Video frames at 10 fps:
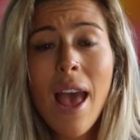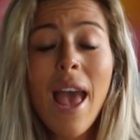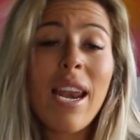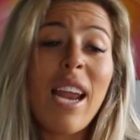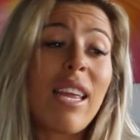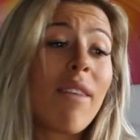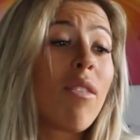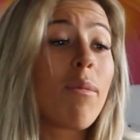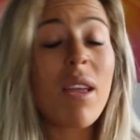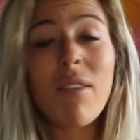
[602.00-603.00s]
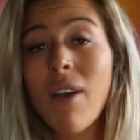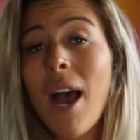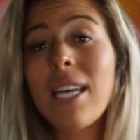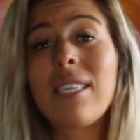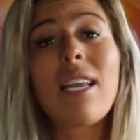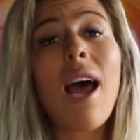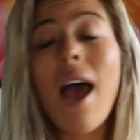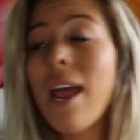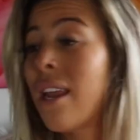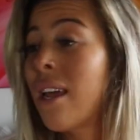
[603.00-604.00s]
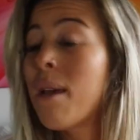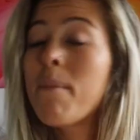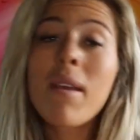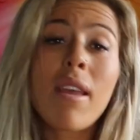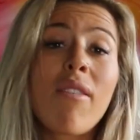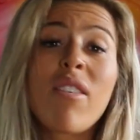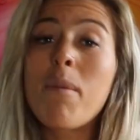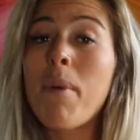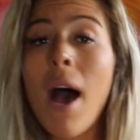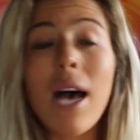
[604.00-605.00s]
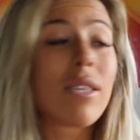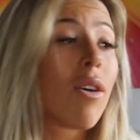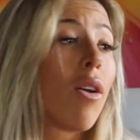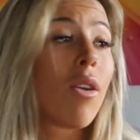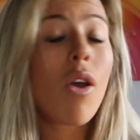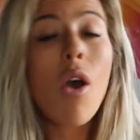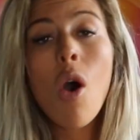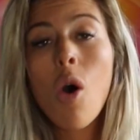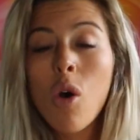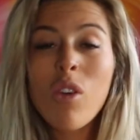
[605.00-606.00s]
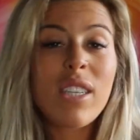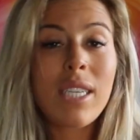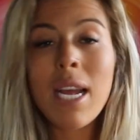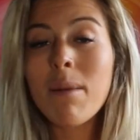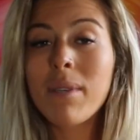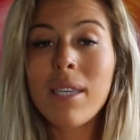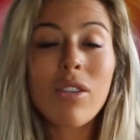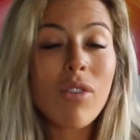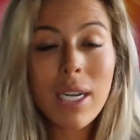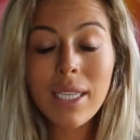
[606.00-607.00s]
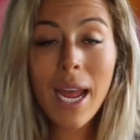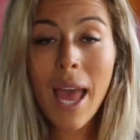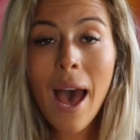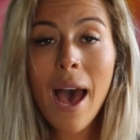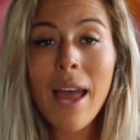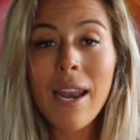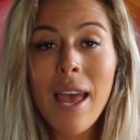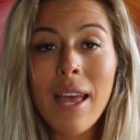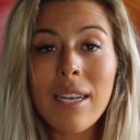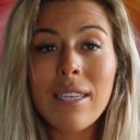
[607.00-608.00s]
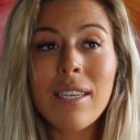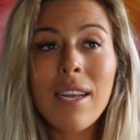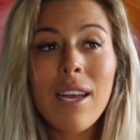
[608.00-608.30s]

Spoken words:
And I'd give them the advice that I'd been given and pass on all the tips and tricks I had, and